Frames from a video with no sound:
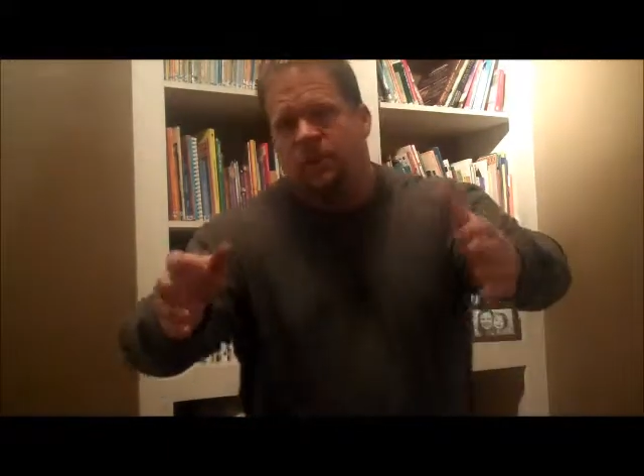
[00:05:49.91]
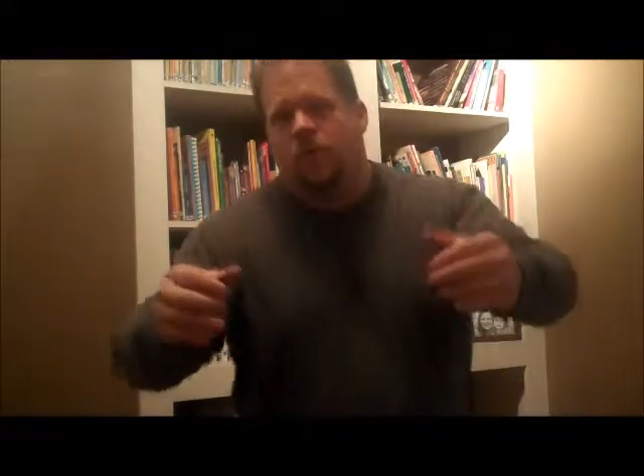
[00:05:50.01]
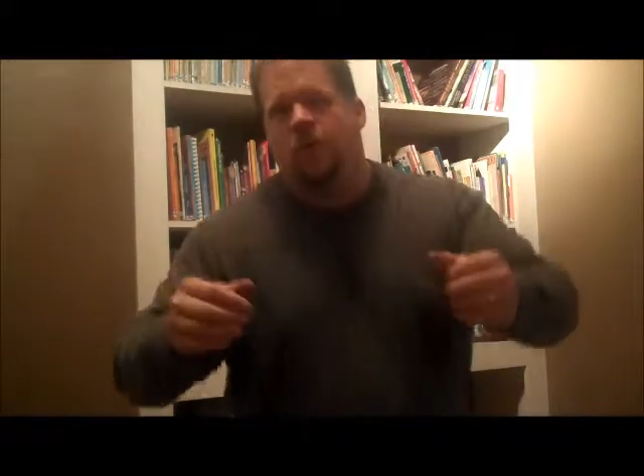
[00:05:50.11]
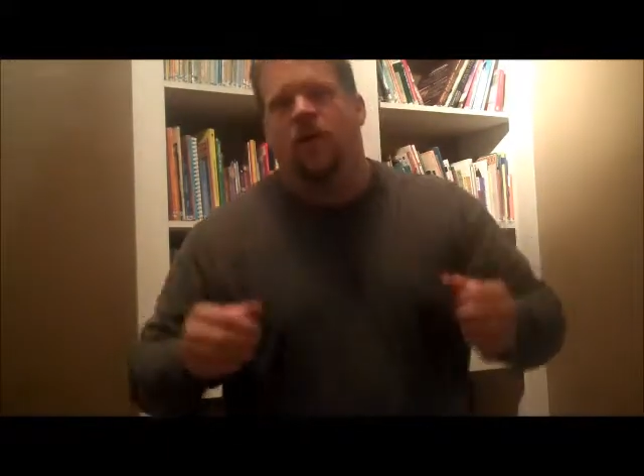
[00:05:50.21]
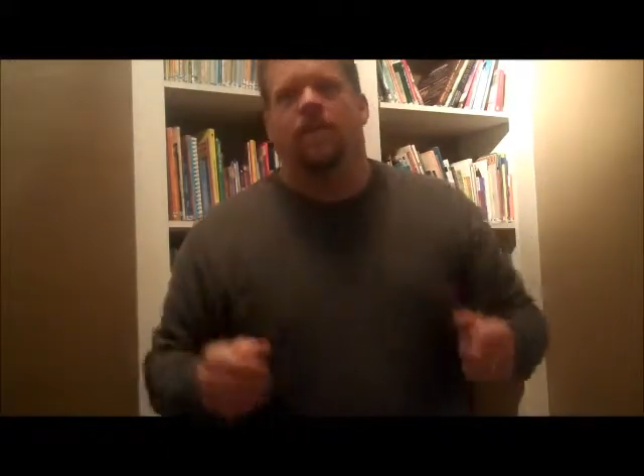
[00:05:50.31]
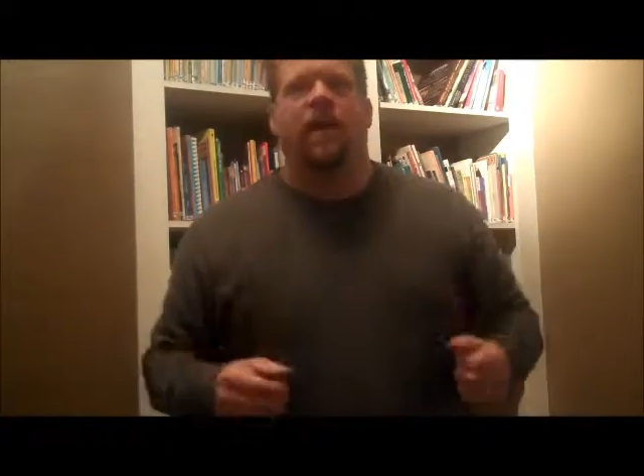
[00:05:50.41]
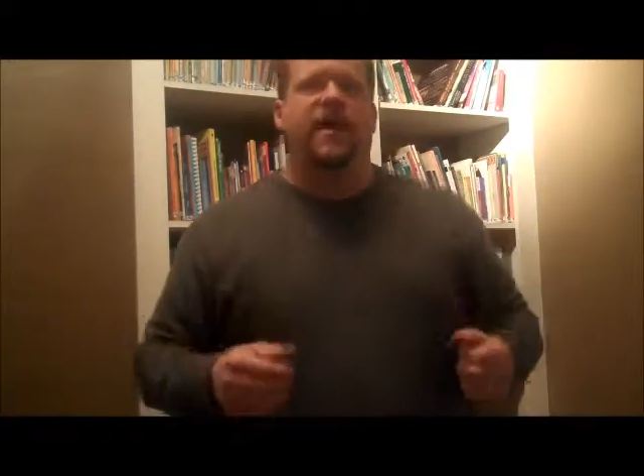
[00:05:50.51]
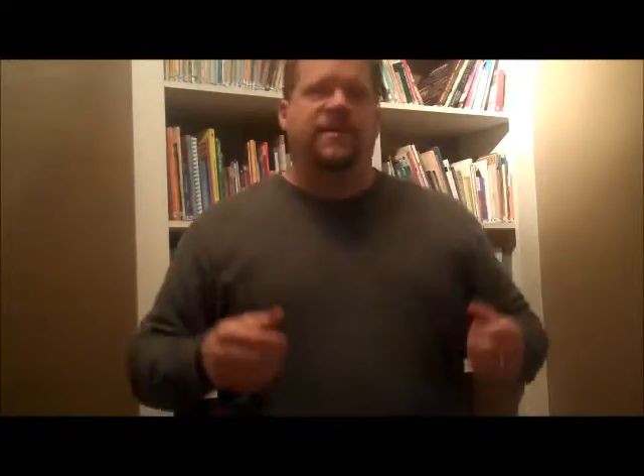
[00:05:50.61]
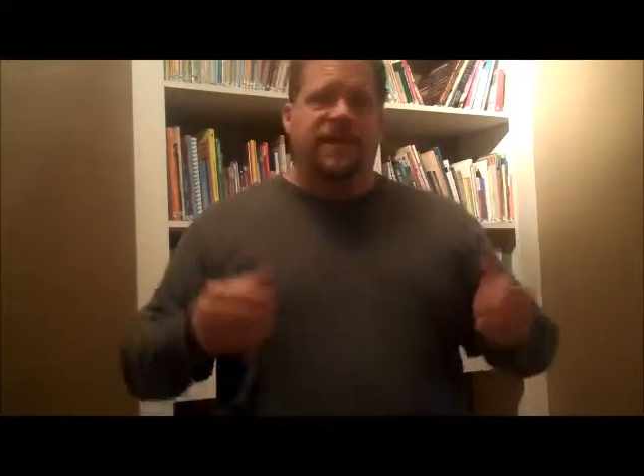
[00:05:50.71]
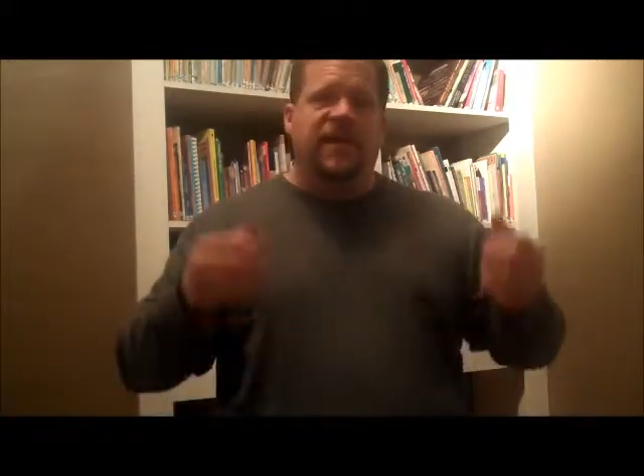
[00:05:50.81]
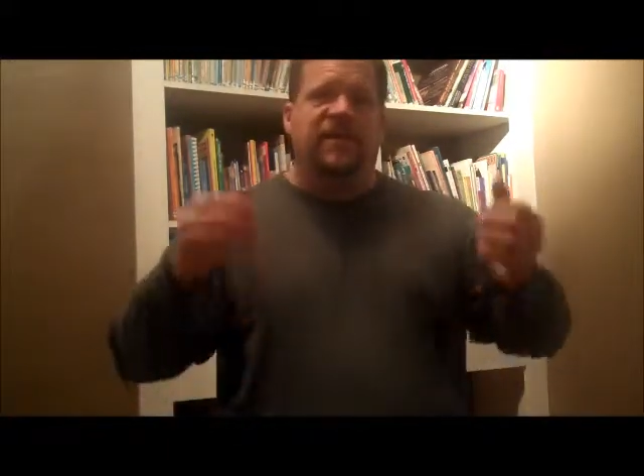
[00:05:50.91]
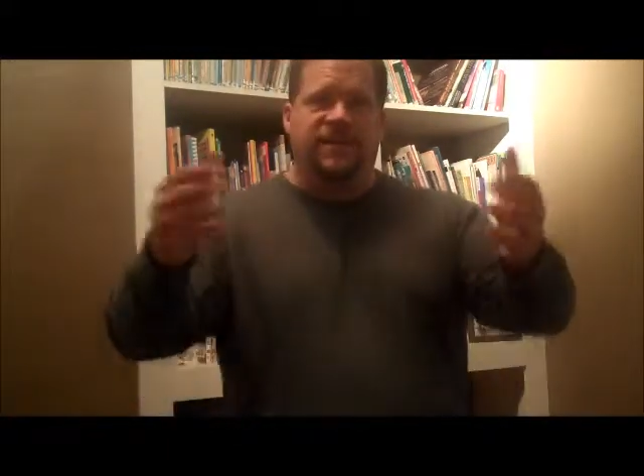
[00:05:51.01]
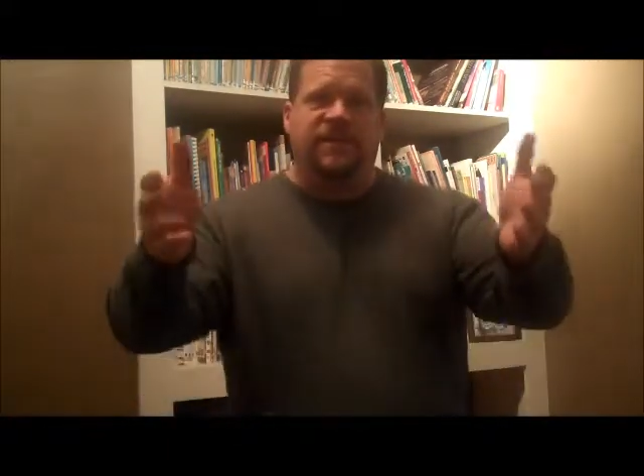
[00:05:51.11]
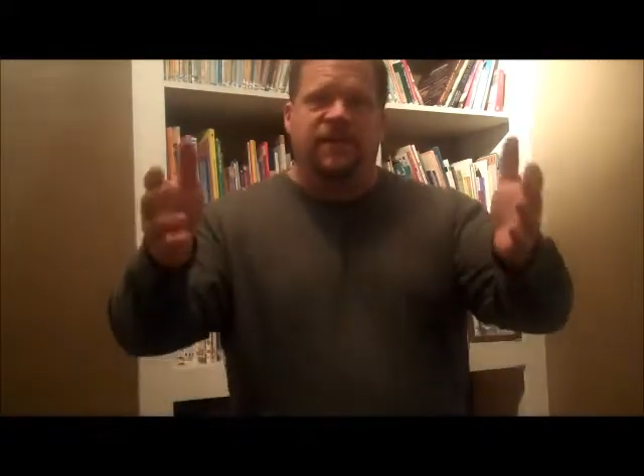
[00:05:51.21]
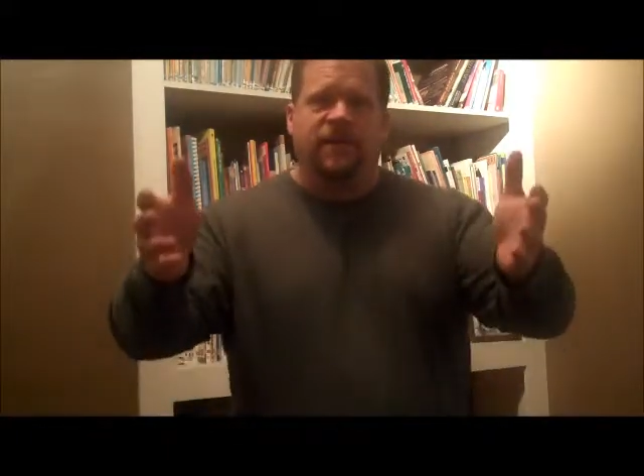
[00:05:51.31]
or
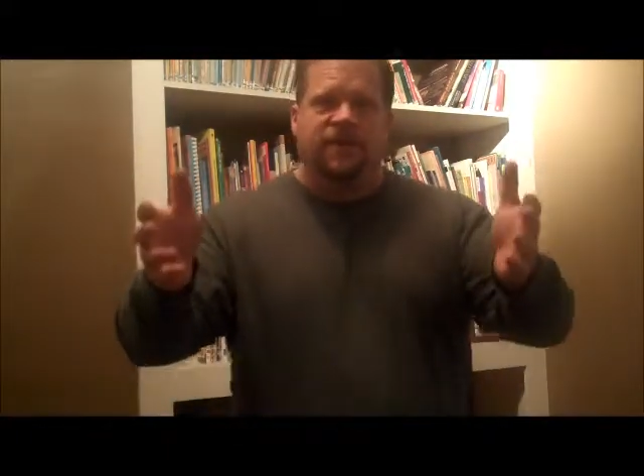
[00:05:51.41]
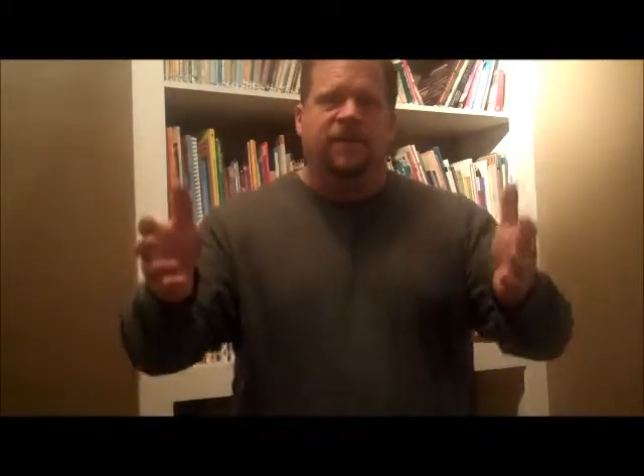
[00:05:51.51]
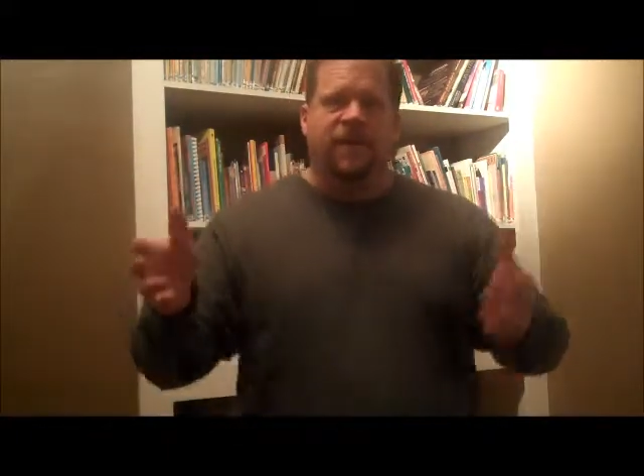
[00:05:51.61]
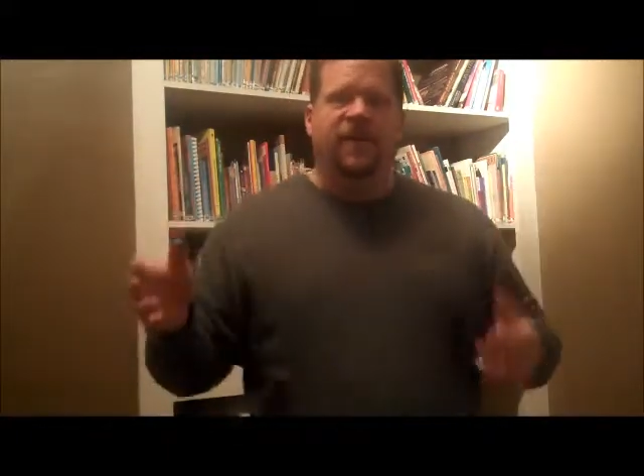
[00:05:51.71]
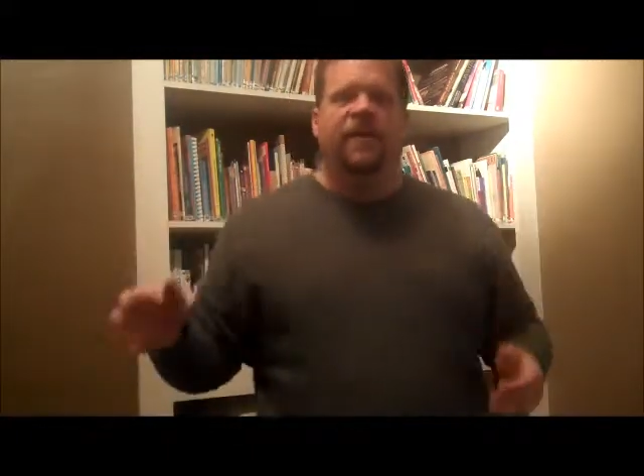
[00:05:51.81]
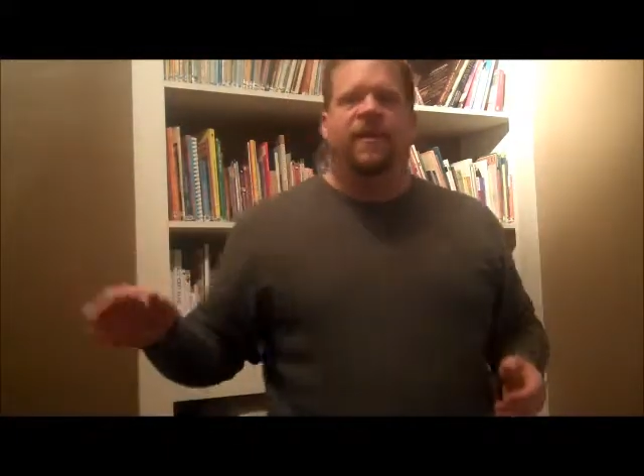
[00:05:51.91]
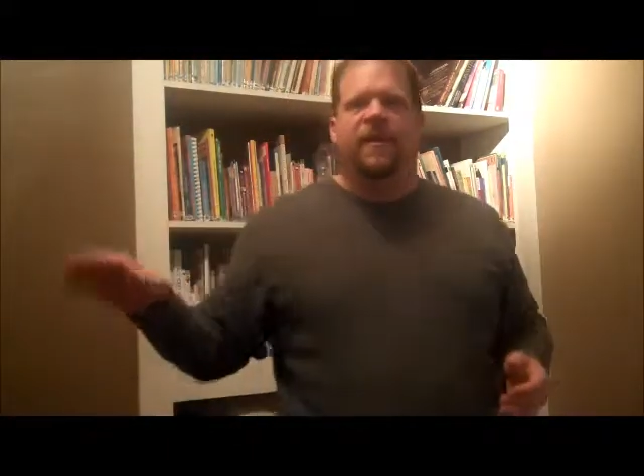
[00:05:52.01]
amatis, right?